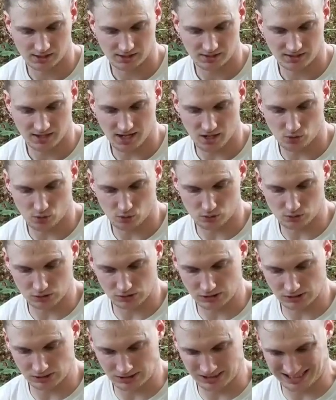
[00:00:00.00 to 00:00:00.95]
That old
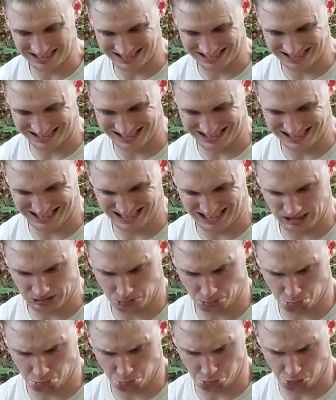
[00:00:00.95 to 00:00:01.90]
girl
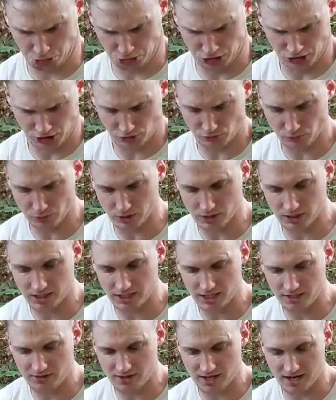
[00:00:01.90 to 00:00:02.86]
is really
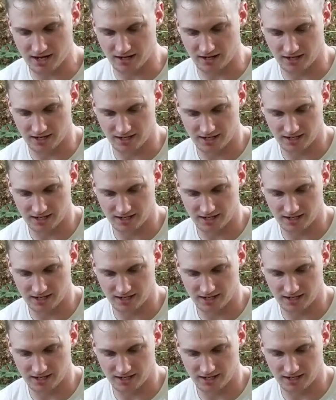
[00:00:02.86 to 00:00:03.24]
in there.